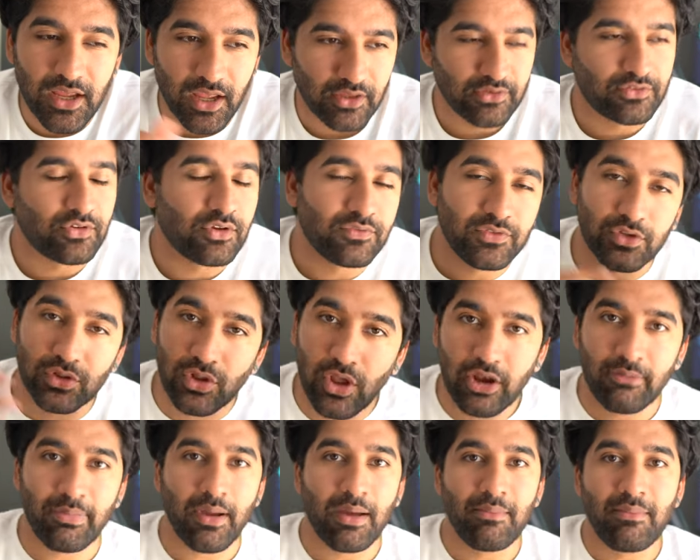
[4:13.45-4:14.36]
And so if you
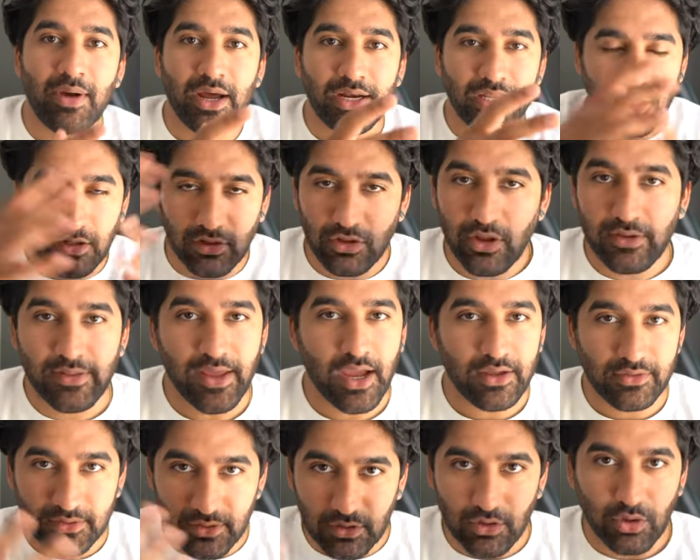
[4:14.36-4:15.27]
learn about money and learn
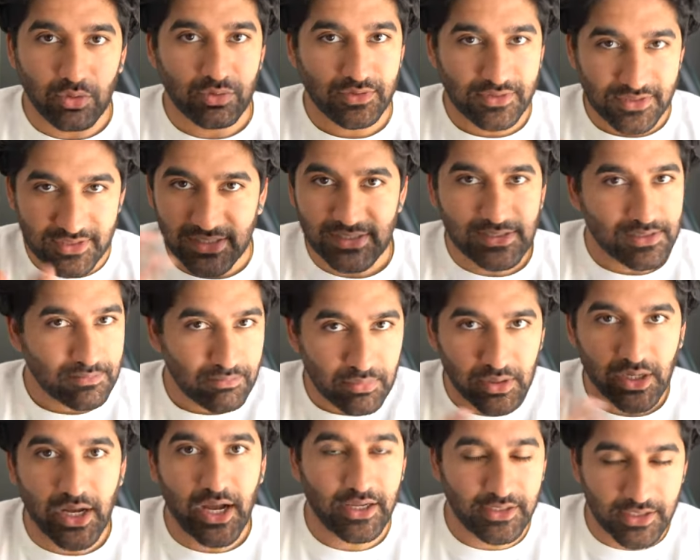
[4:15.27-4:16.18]
how the, the whole system
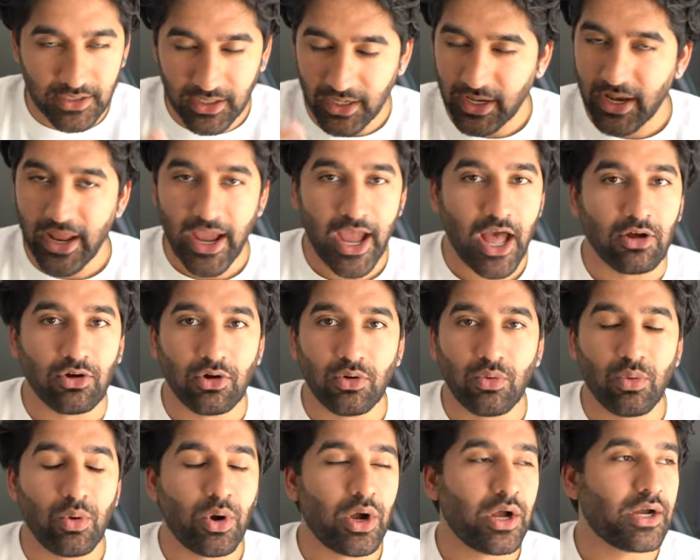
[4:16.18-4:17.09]
behind it and how
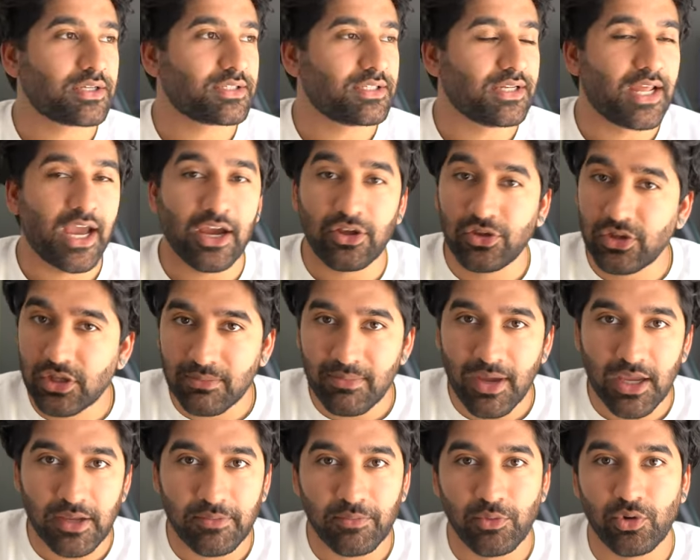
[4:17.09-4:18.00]
it works and how you can
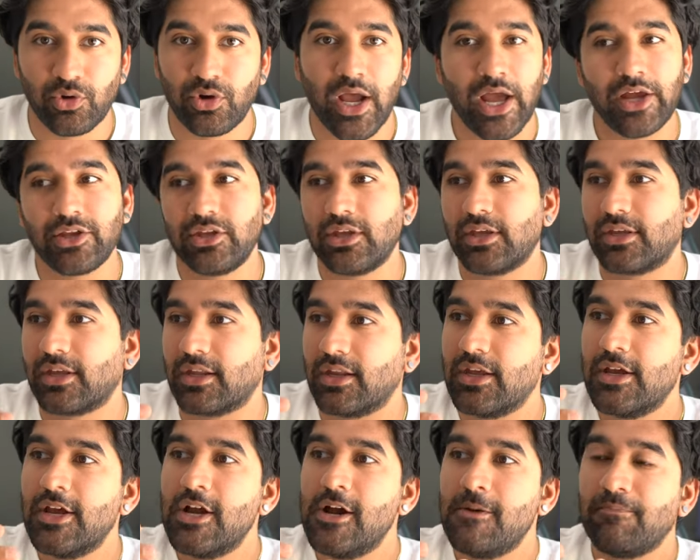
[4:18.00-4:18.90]
make more, how you
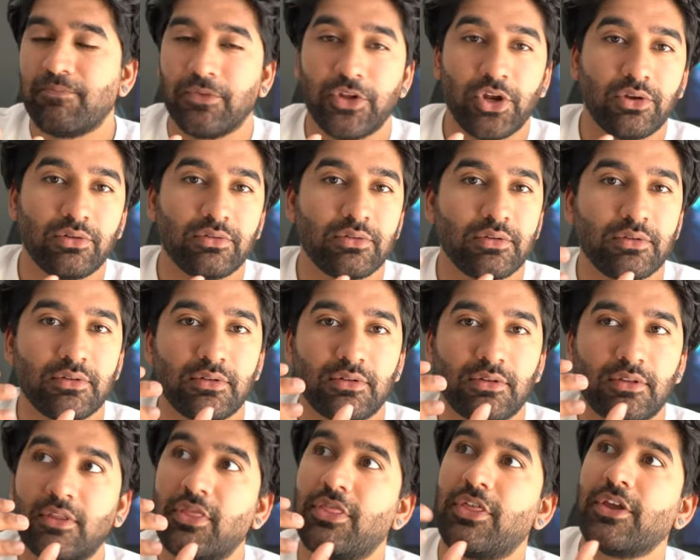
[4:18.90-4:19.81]
can, you
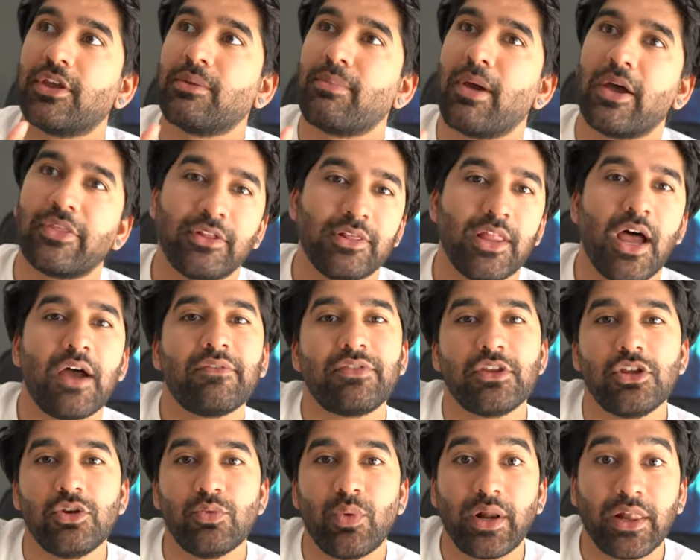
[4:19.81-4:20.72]
know, think about the life
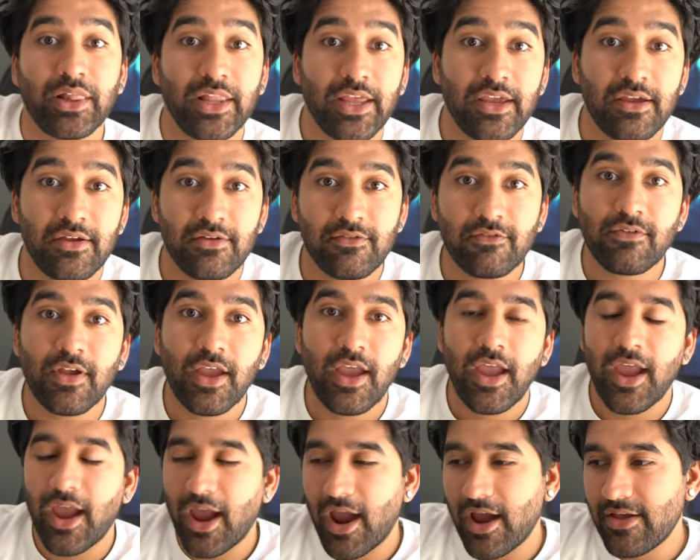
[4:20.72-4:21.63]
that you want to live
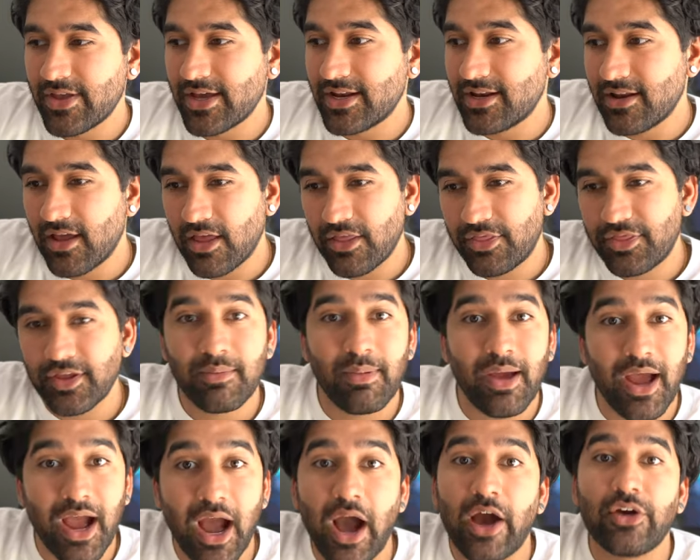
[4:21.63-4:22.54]
and then think
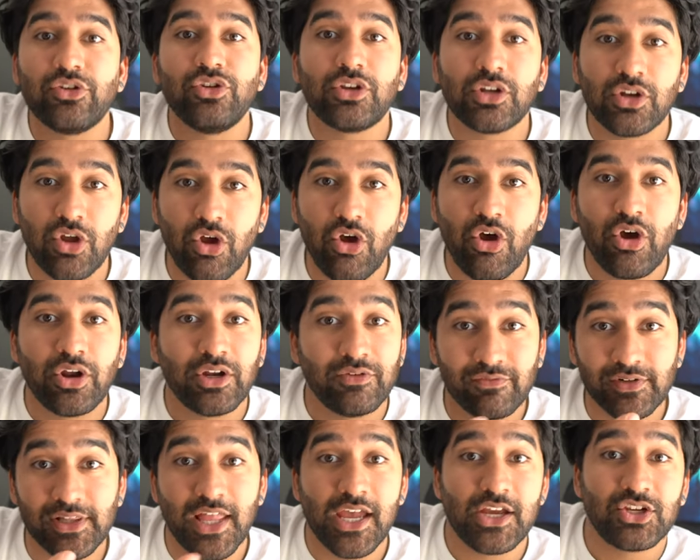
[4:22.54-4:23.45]
about how you can earn
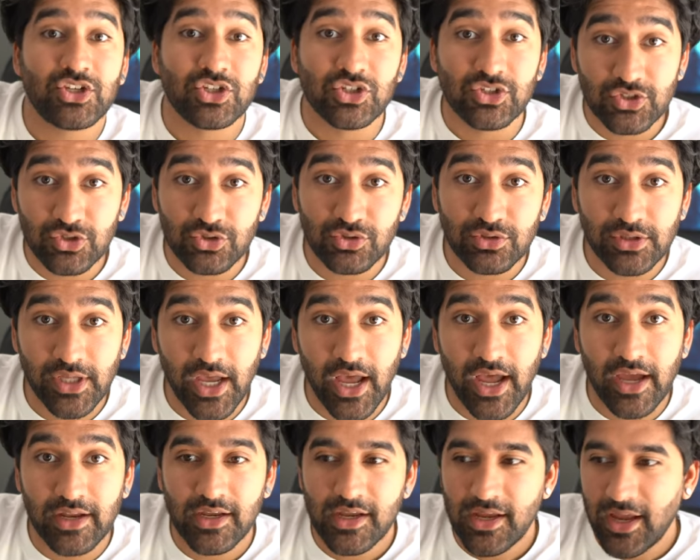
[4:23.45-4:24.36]
in relation to
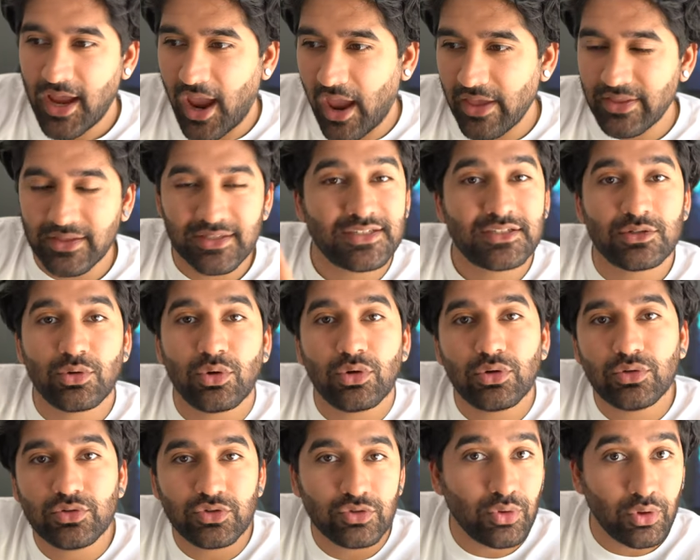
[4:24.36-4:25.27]
that and
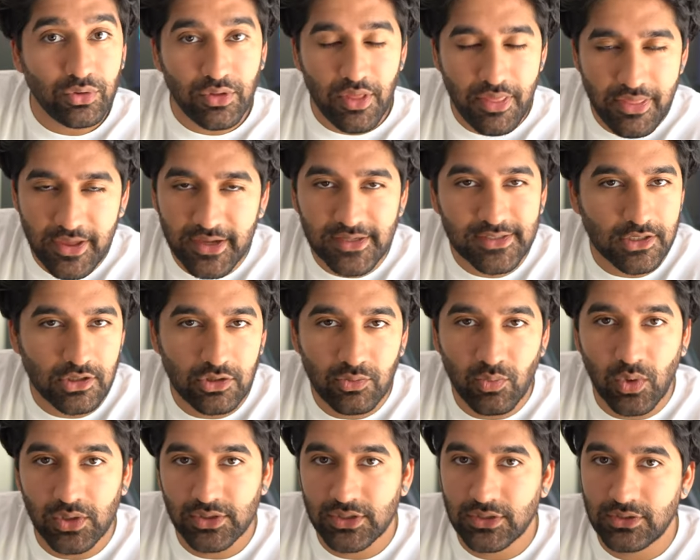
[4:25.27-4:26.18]
still do all the things that
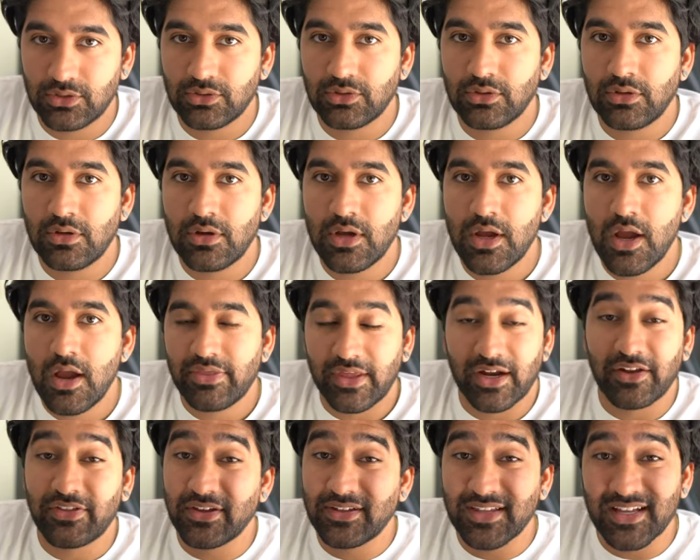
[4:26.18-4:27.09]
you want to do.
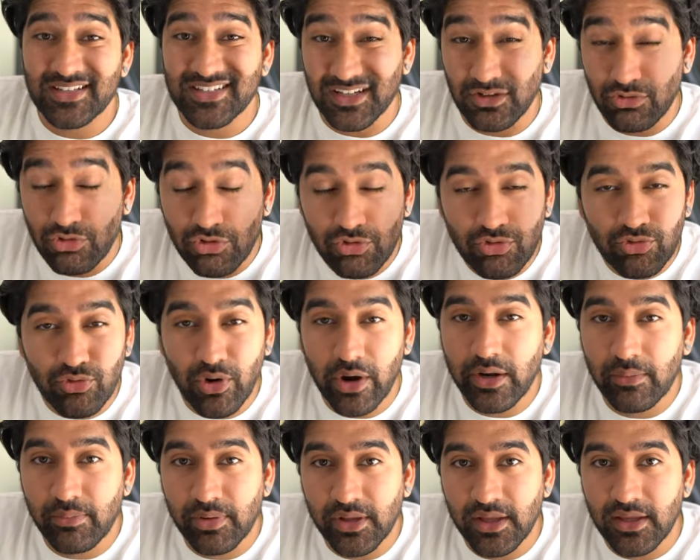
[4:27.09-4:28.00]
That I think that's
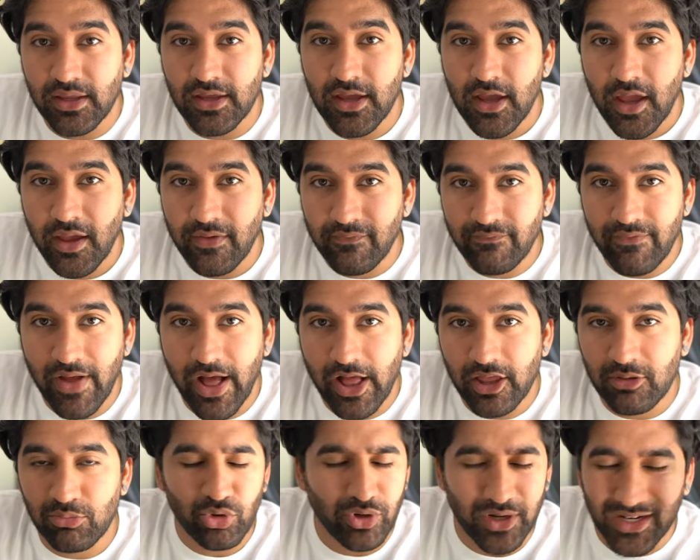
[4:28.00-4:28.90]
incredibly
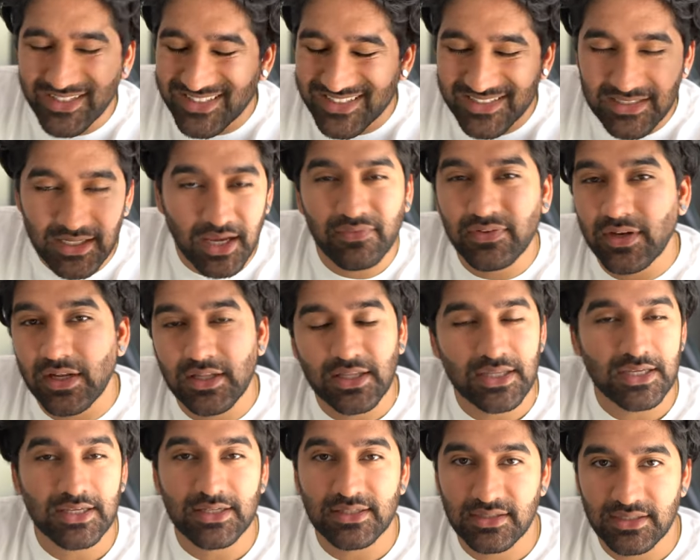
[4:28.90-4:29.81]
valuable and it's
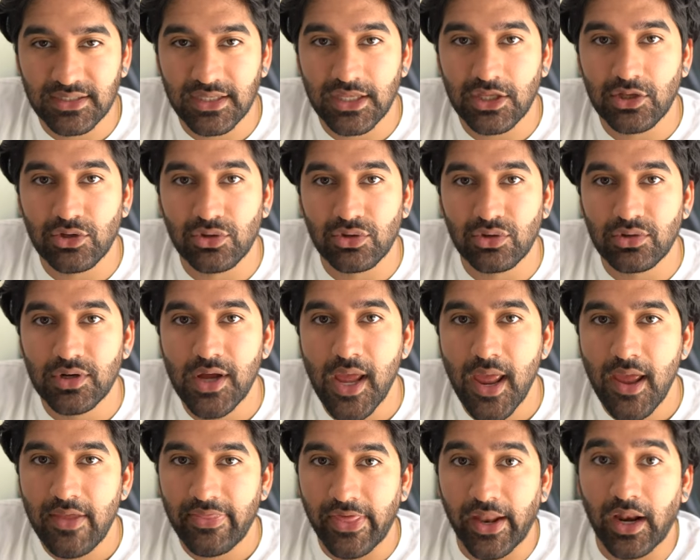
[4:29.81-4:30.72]
definitely a skill
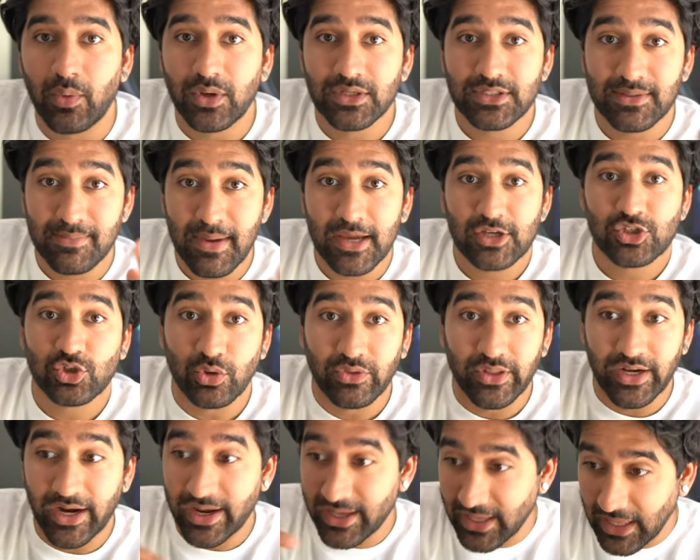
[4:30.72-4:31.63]
that I want to make sure
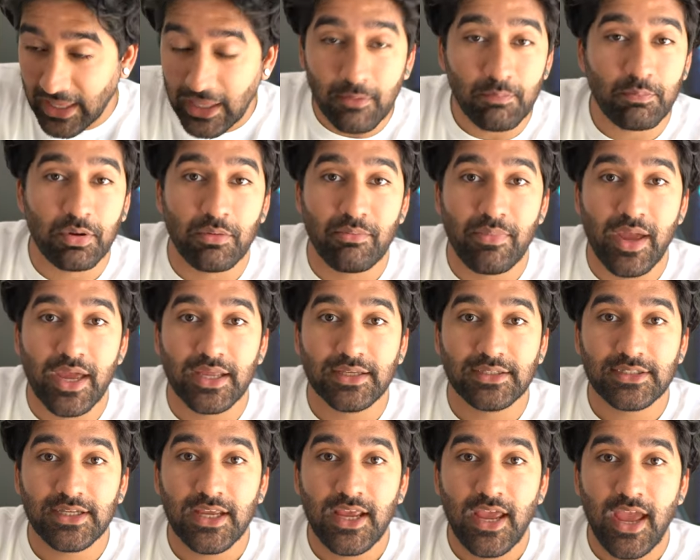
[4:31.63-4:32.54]
that I
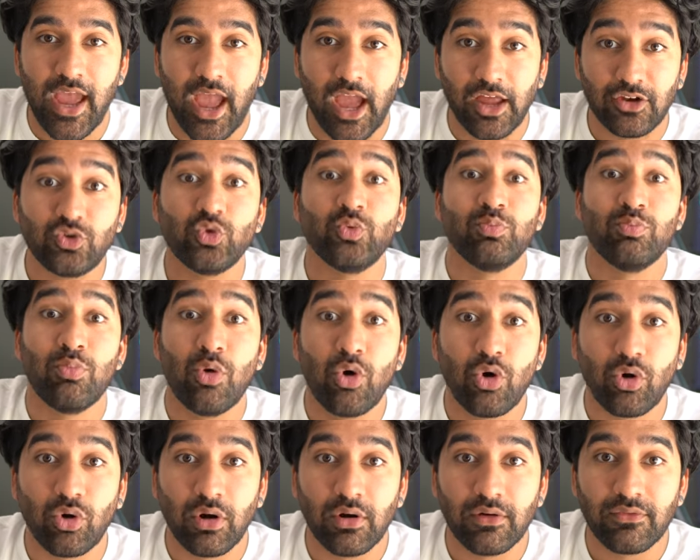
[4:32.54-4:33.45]
implement and do
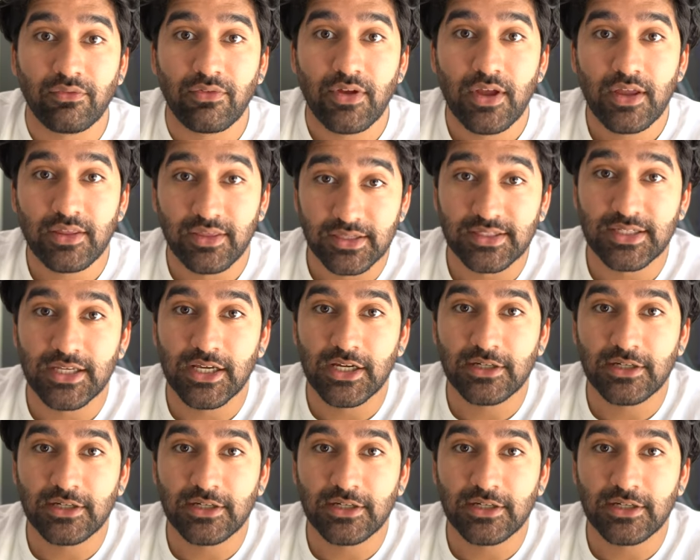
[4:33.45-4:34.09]
more of this